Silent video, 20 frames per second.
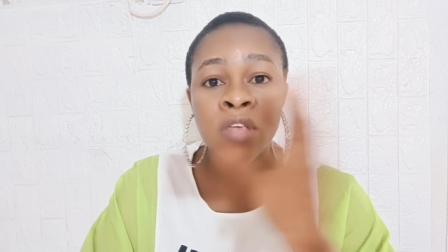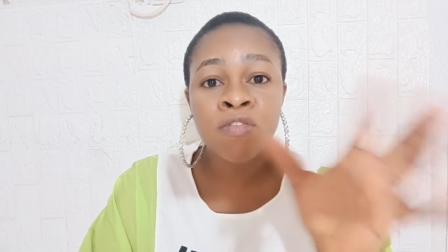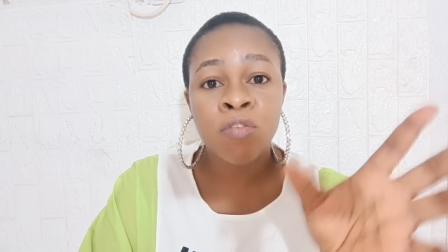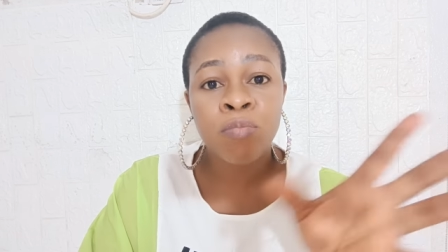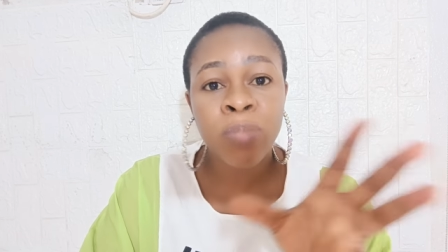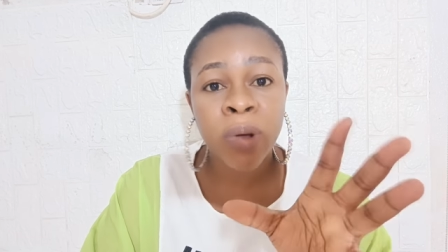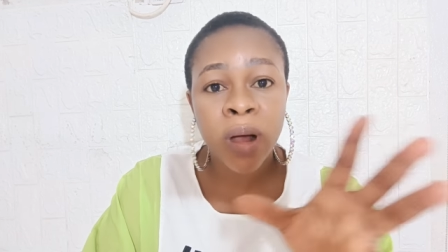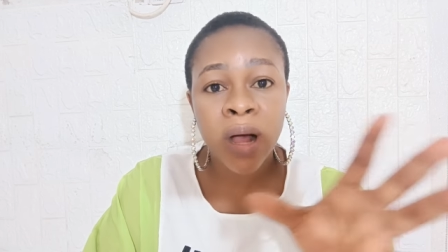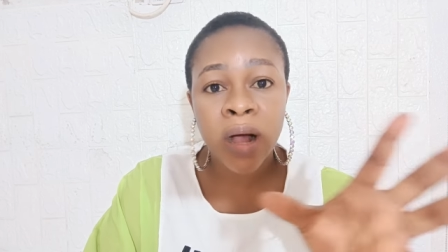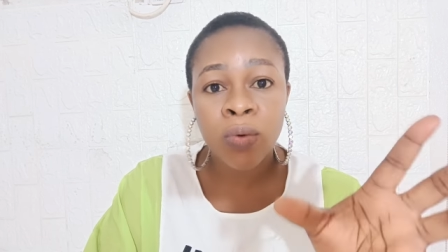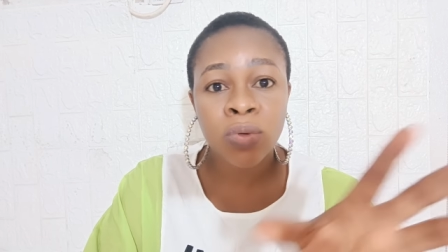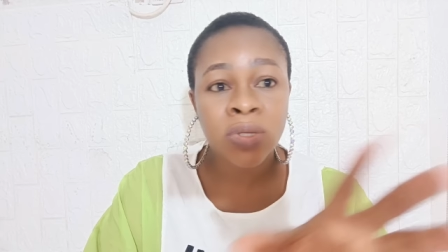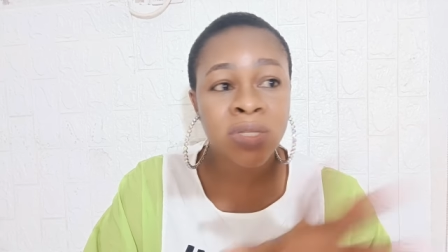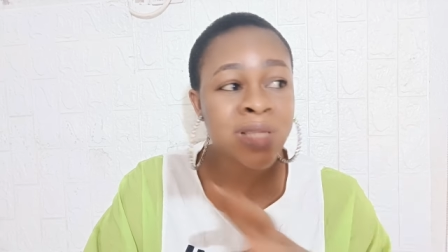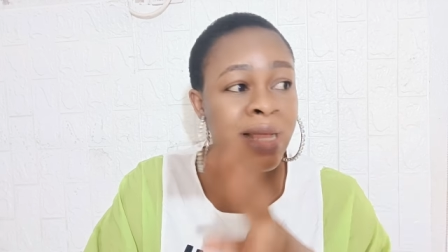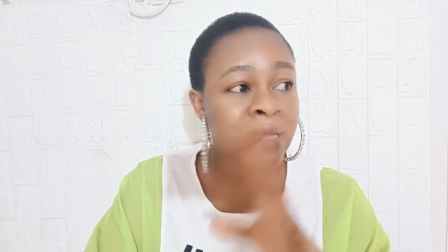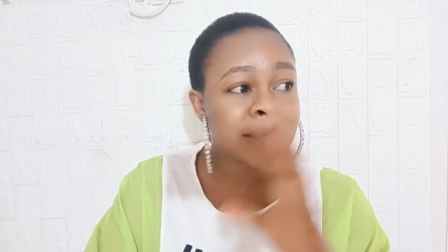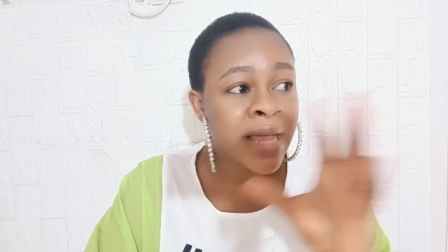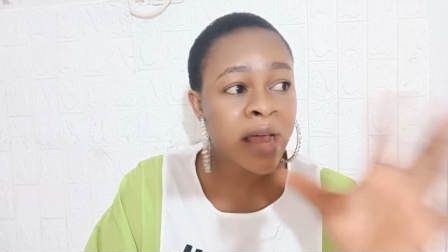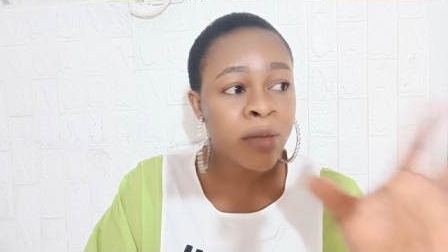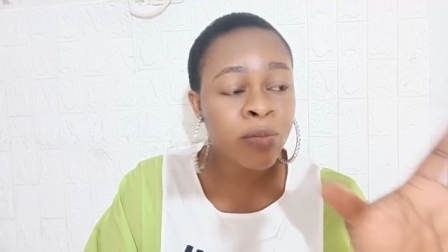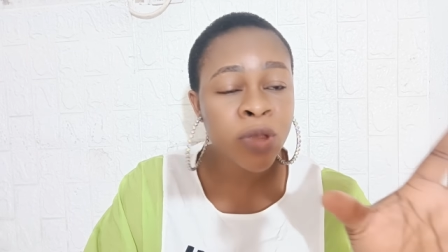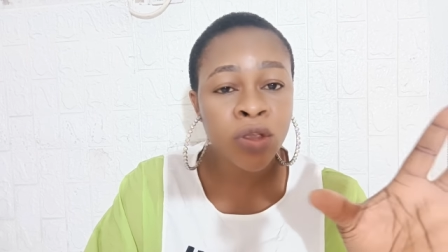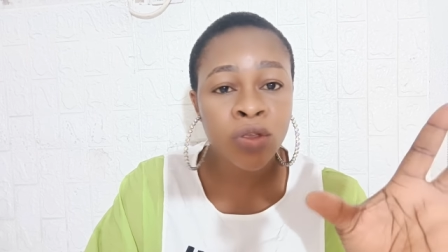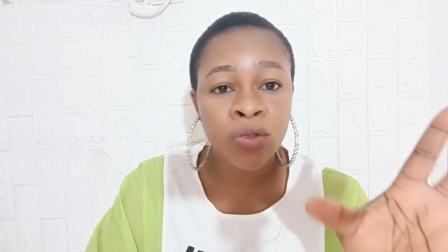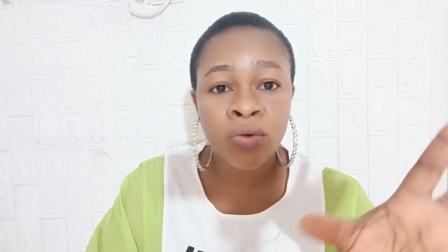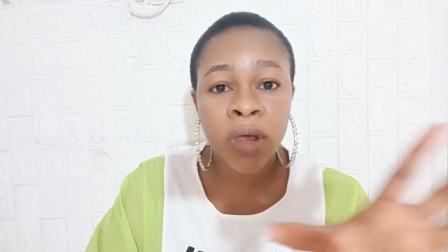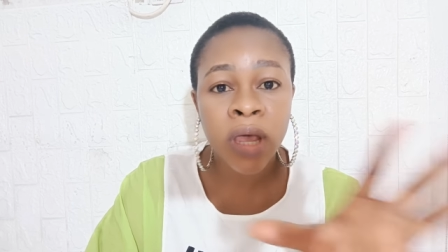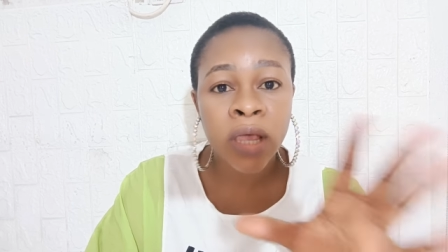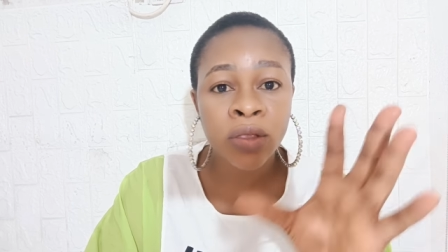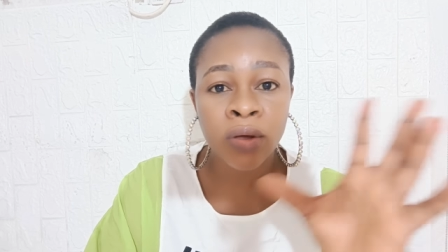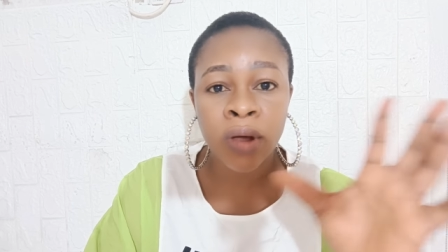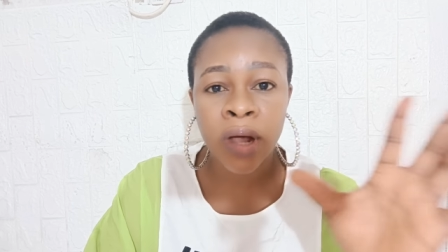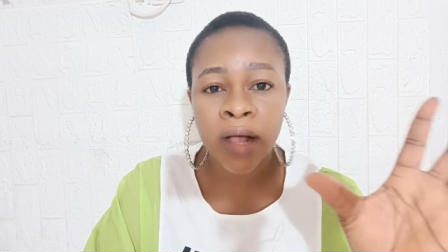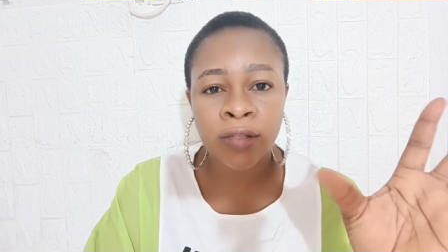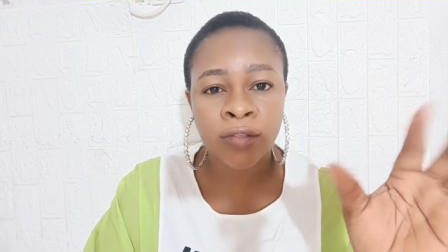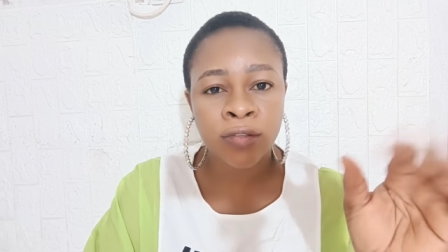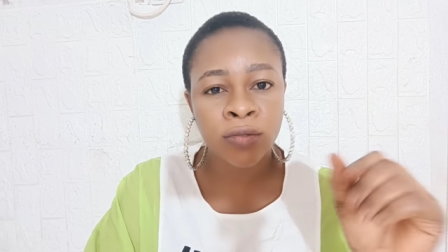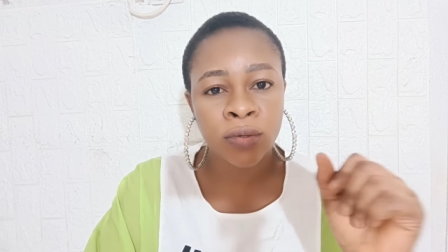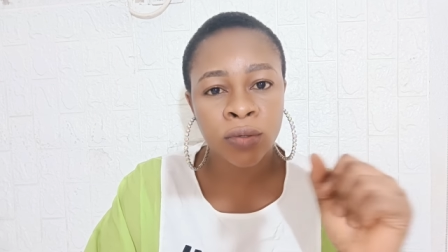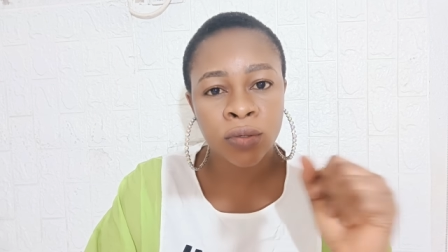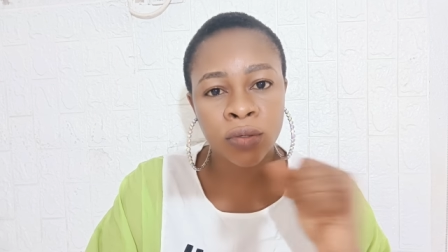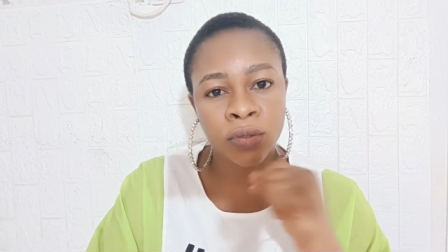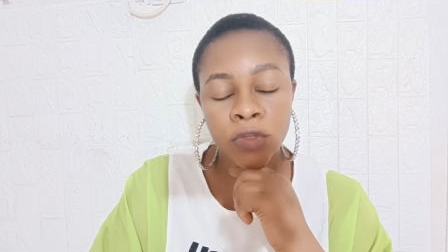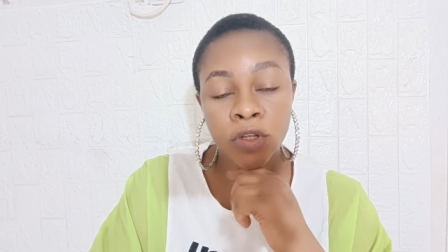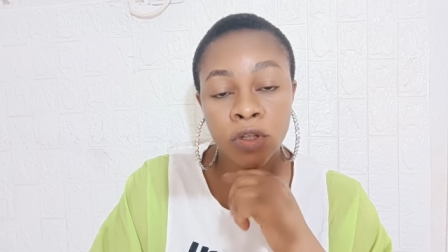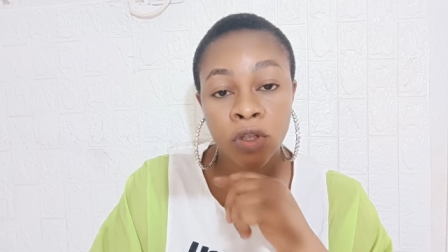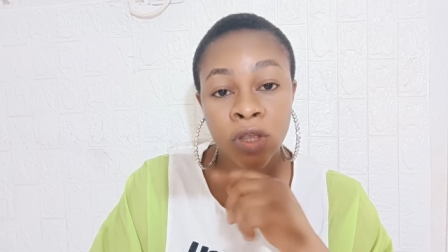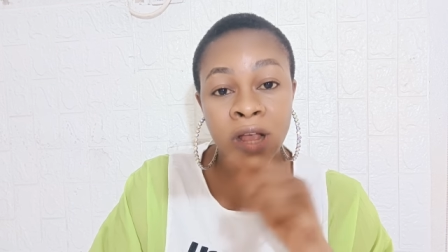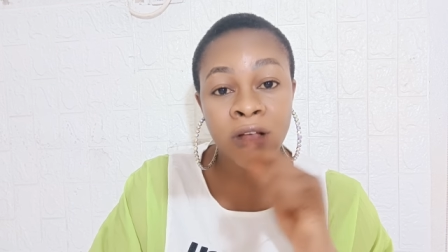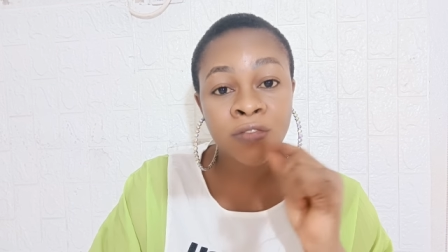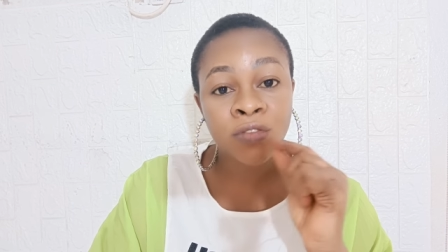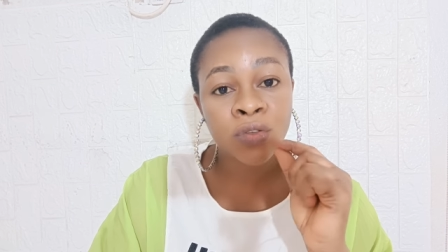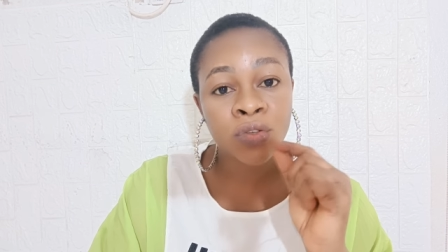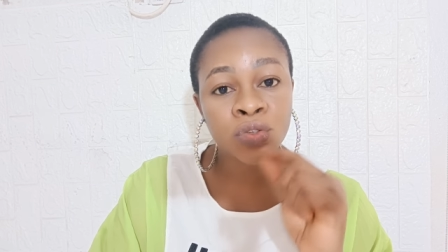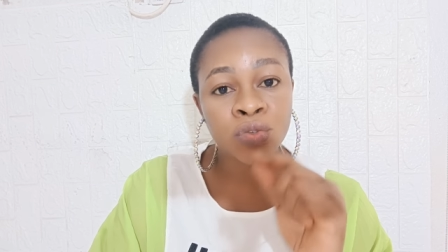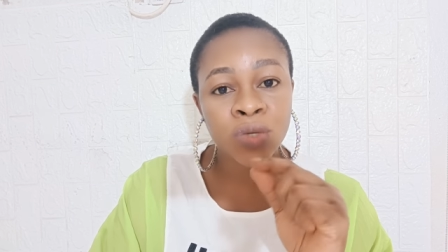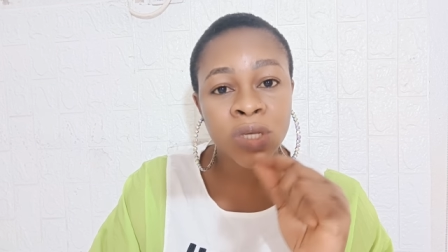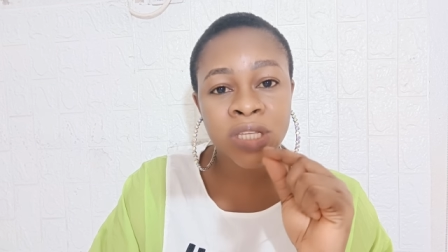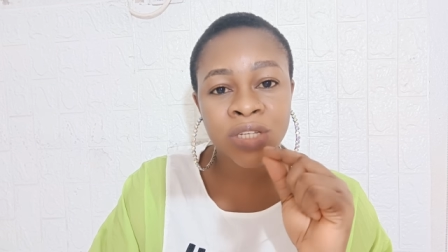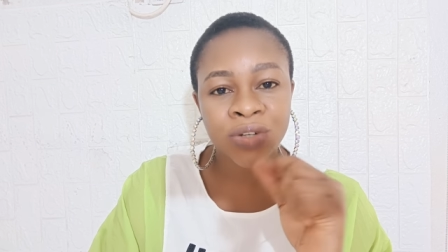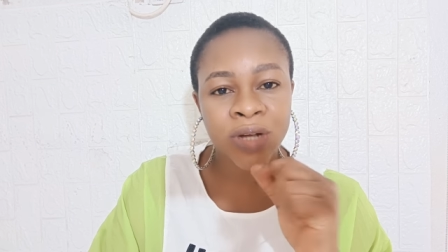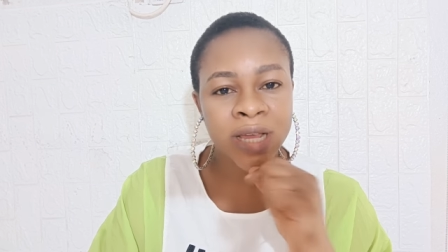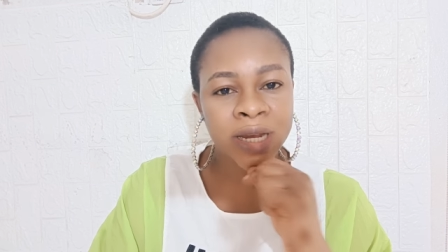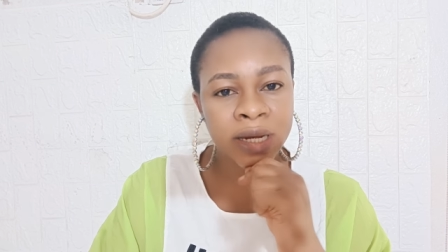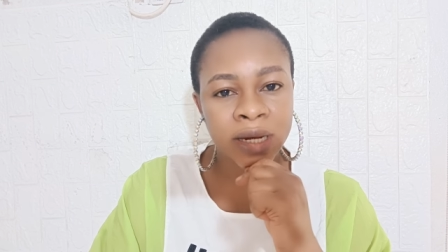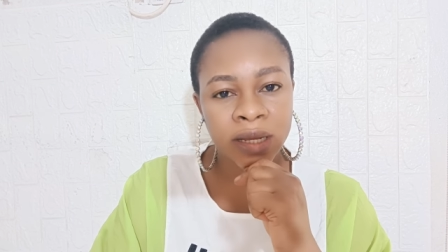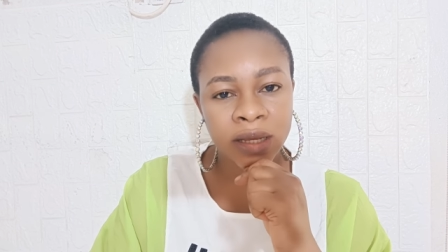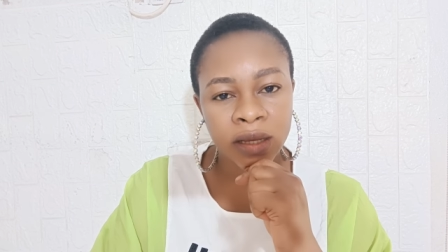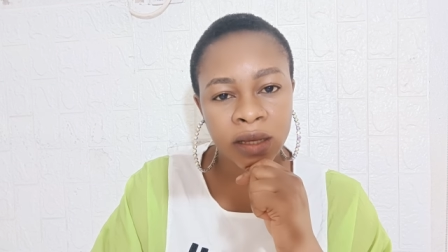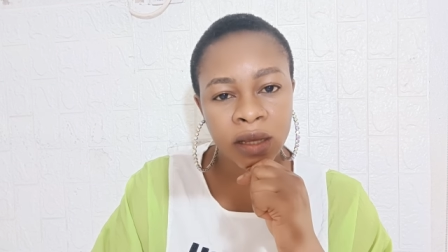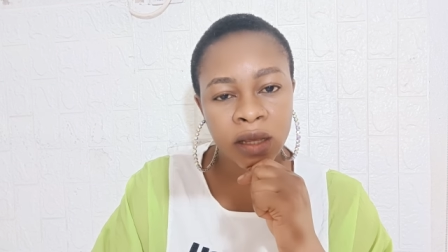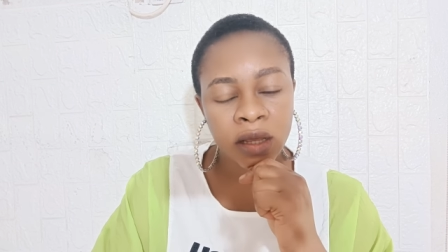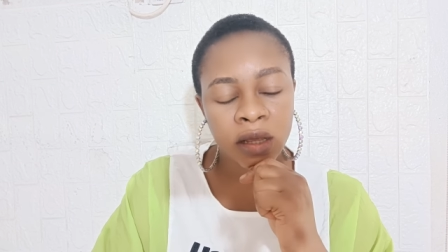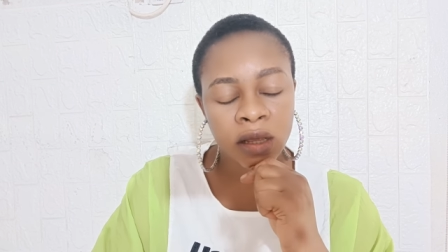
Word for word: evil power will start harming you and your household. You have to do it rightly.